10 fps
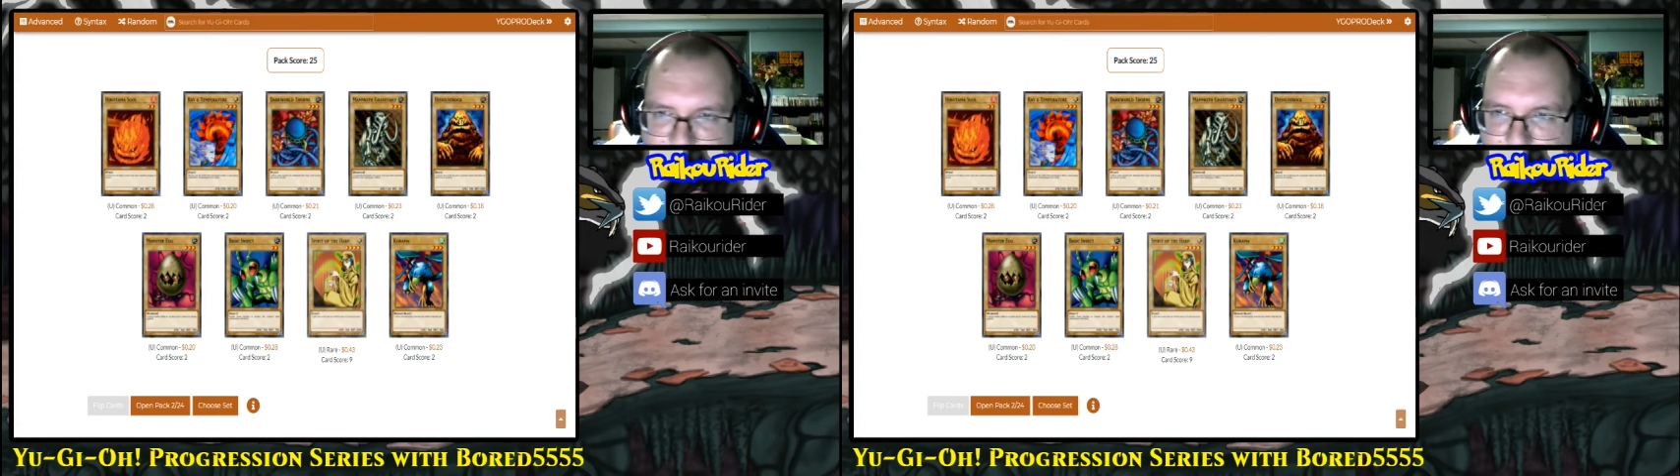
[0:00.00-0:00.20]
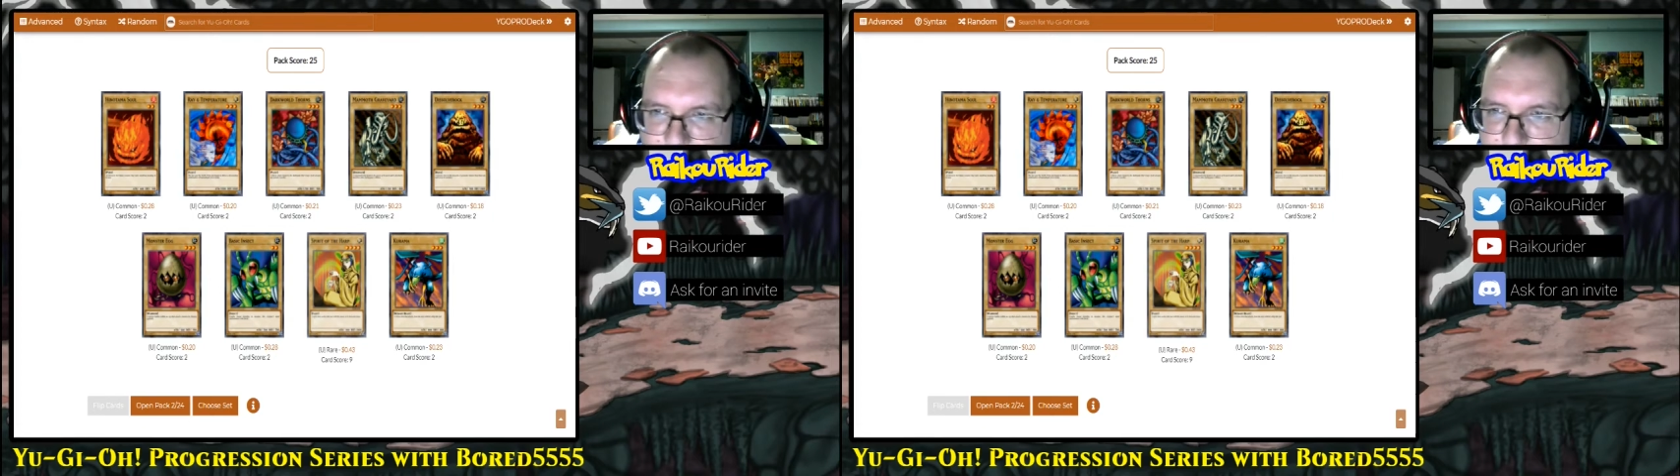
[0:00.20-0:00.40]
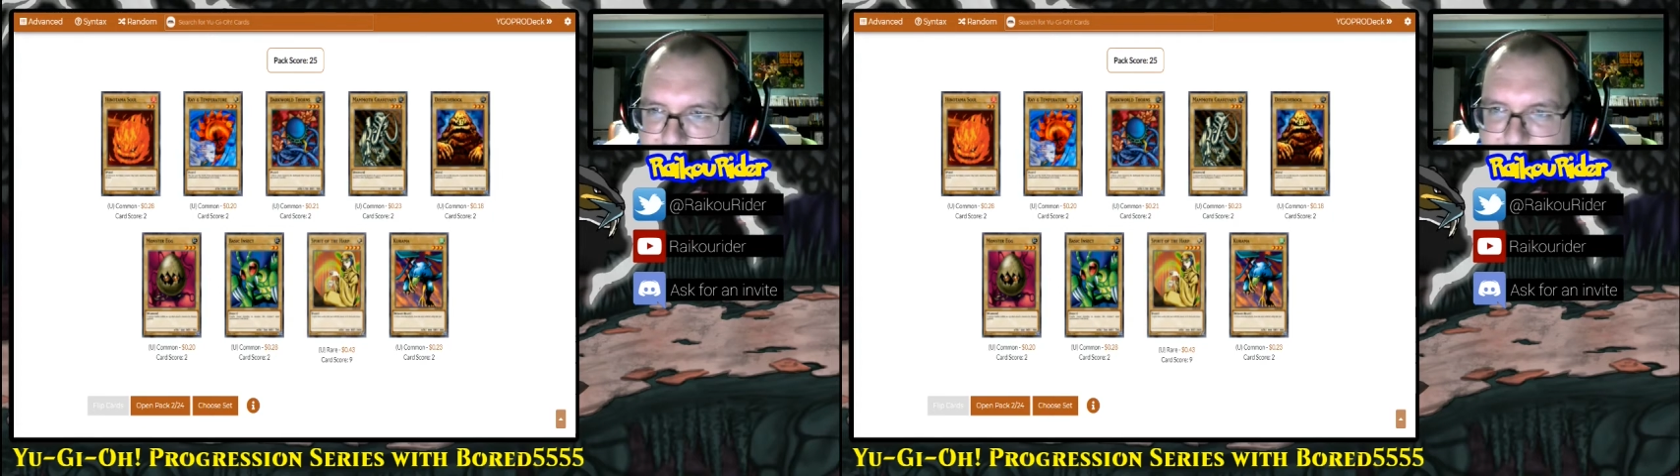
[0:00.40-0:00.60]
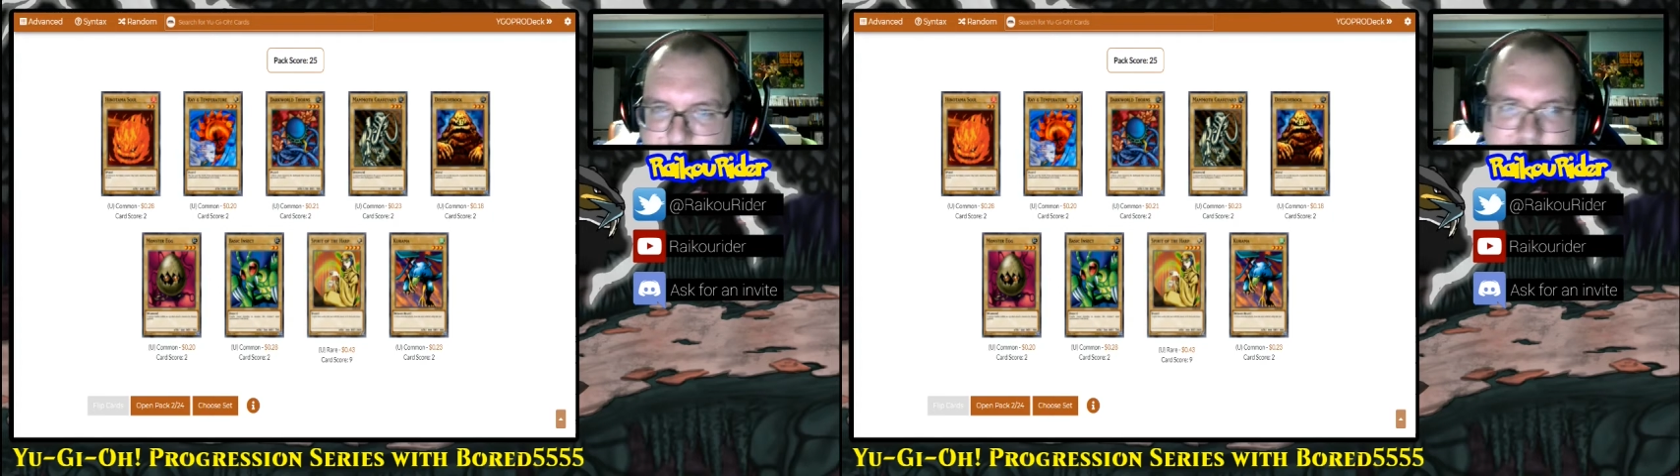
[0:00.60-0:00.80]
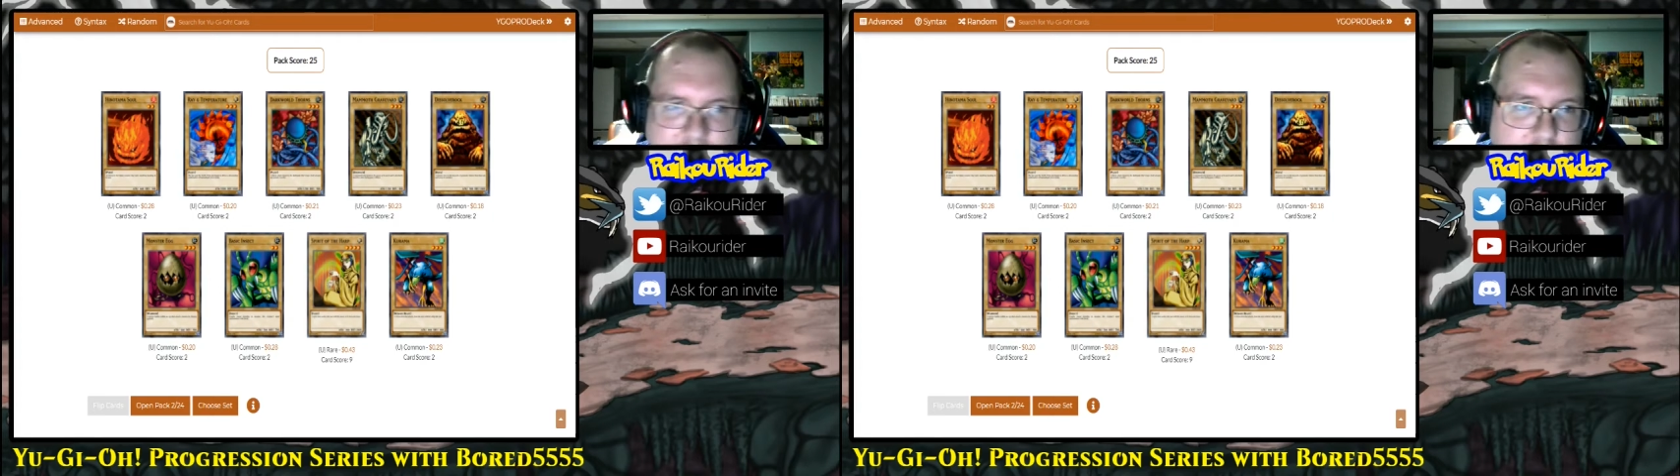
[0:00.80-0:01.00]
2K
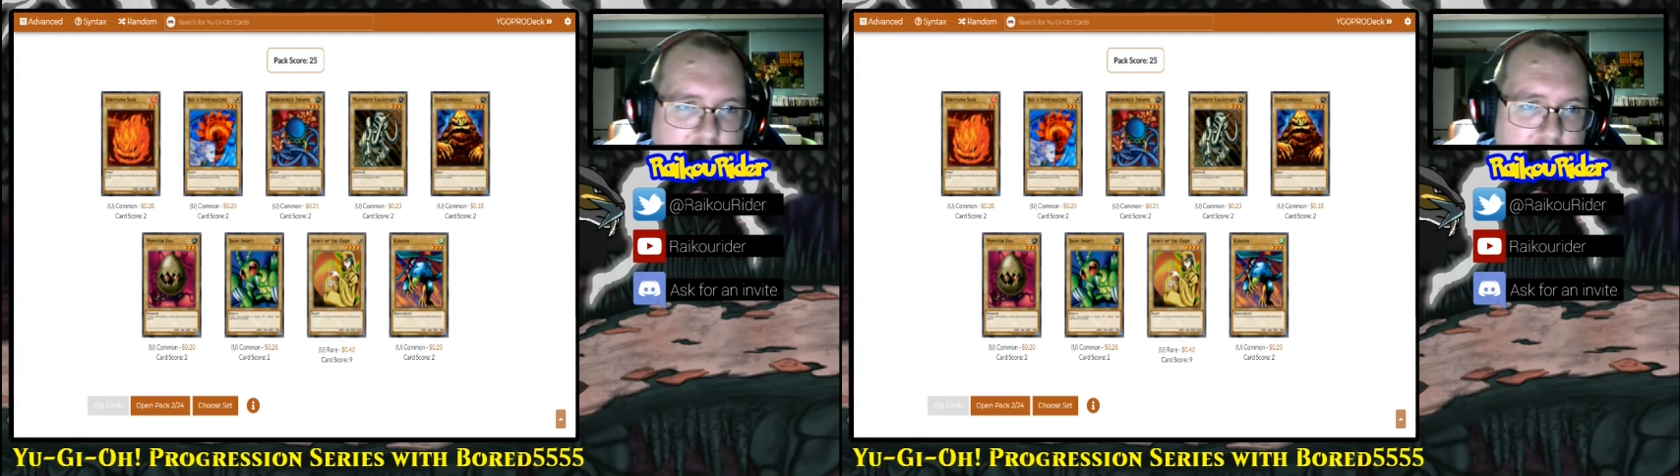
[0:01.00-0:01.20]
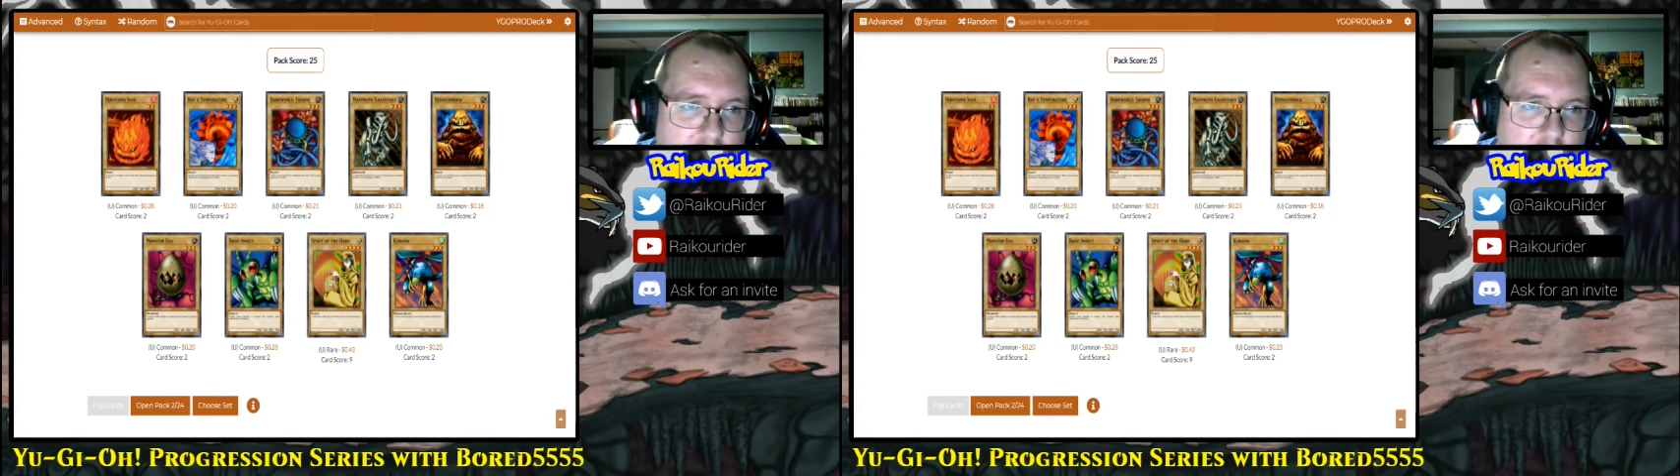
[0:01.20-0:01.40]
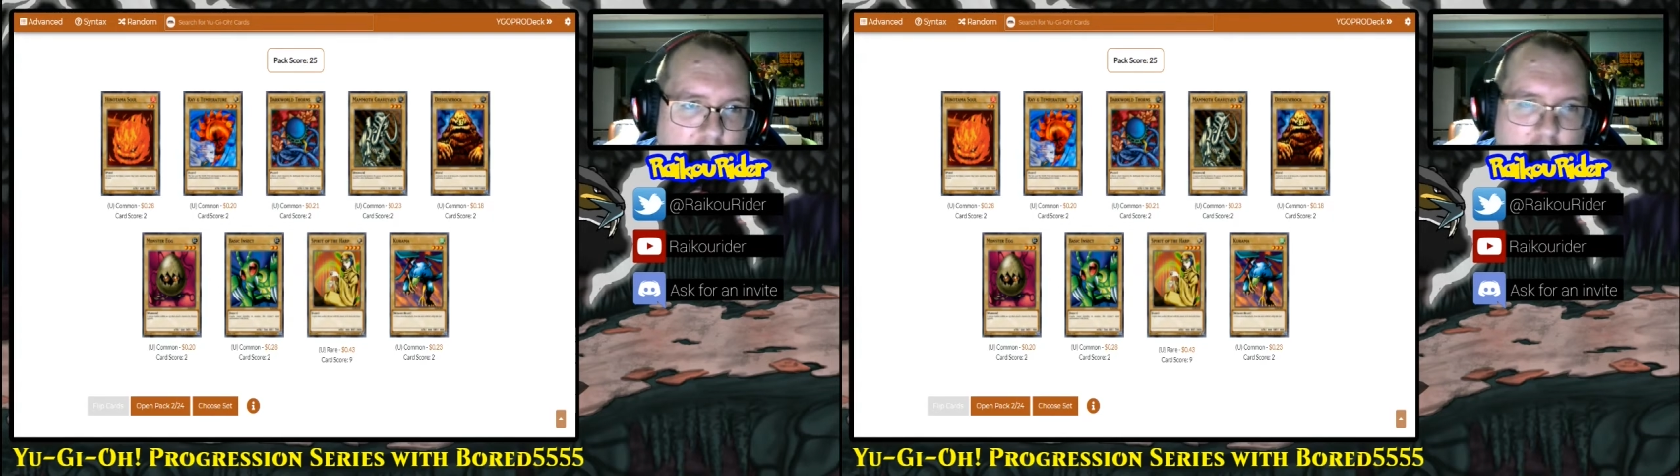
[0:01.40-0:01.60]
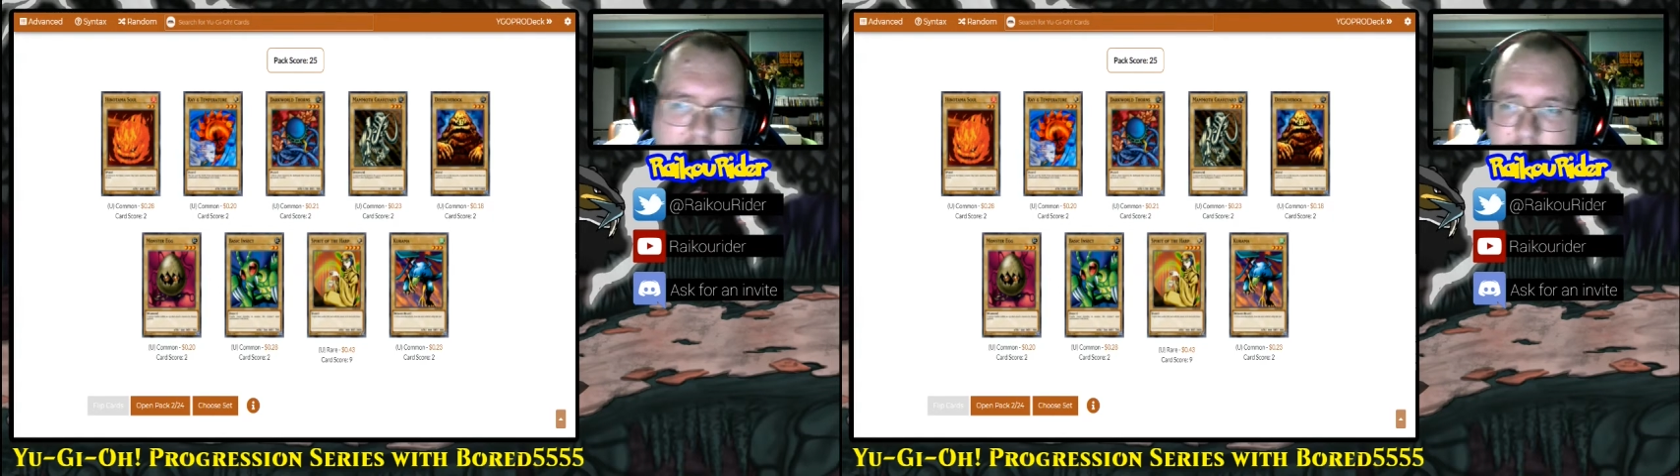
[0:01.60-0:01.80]
Defender. All